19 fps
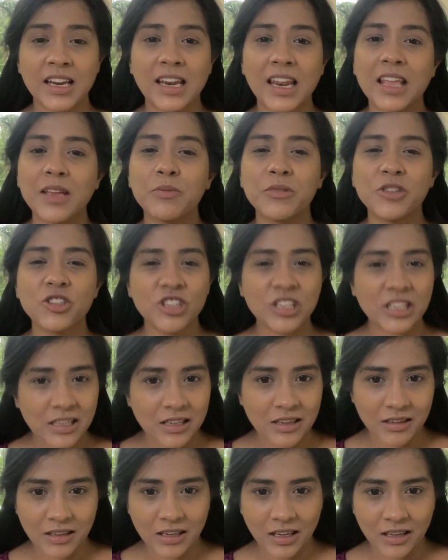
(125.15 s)
like
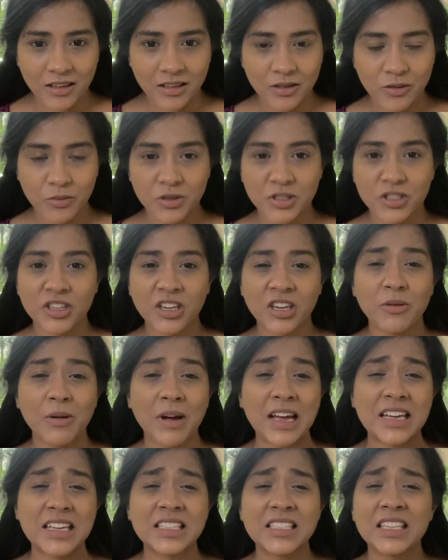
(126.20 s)
machine learning, which
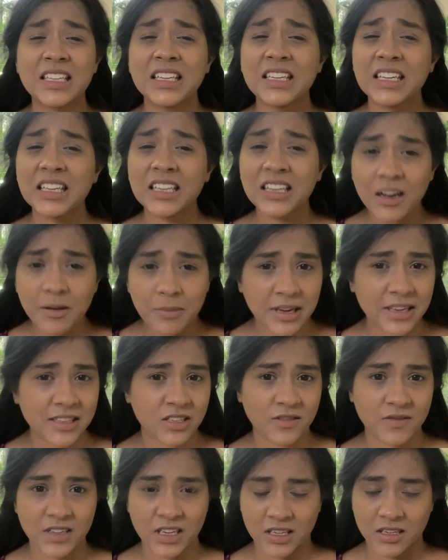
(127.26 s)
requires
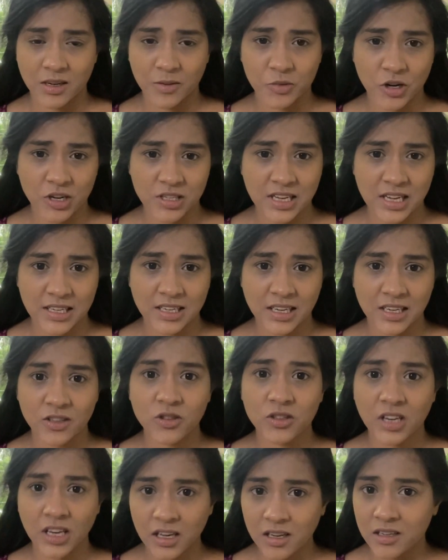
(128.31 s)
gigabytes of data processing
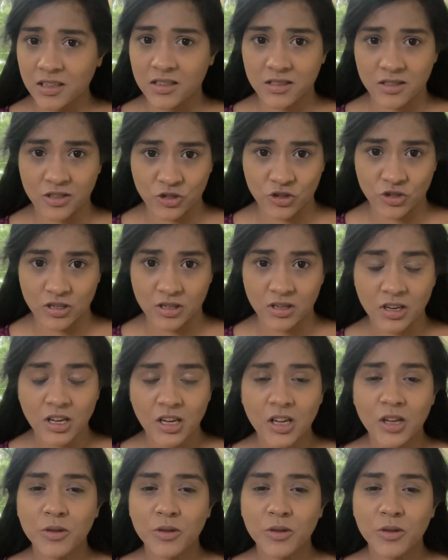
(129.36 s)
to take a decision,